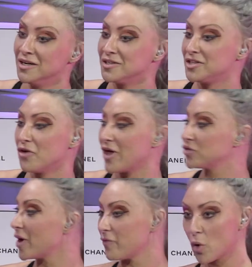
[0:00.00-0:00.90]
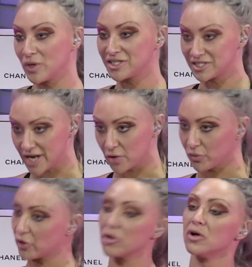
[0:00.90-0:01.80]
So that's why I've always stayed
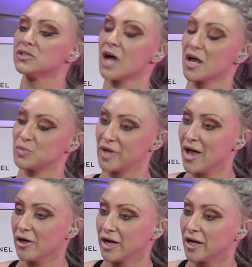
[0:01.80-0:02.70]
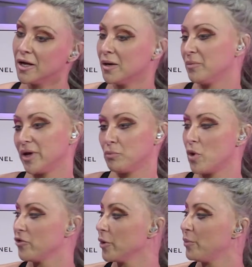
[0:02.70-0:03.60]
real close to hospitality,
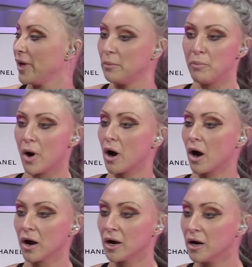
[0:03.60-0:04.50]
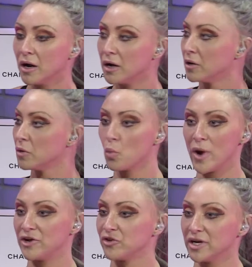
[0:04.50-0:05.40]
whether it be bar,
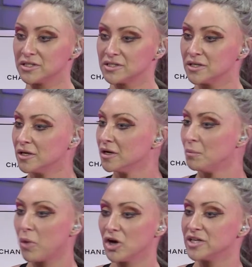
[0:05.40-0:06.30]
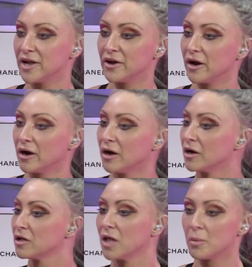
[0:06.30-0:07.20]
waitress, bartender,
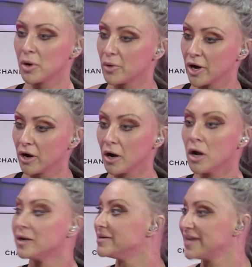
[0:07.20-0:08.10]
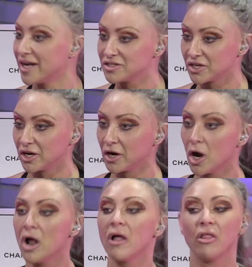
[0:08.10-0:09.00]
club owner, dancer.
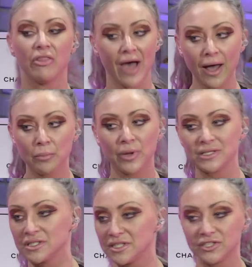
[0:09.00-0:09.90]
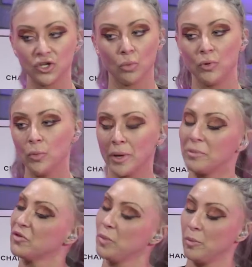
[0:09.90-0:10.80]
That business is still booming
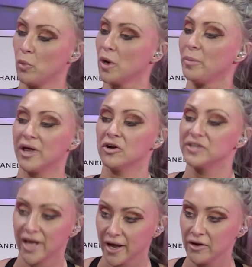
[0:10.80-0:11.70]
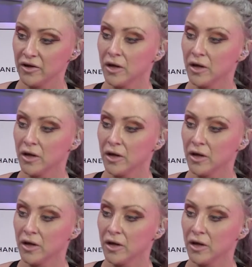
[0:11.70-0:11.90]
because people want to be entertained.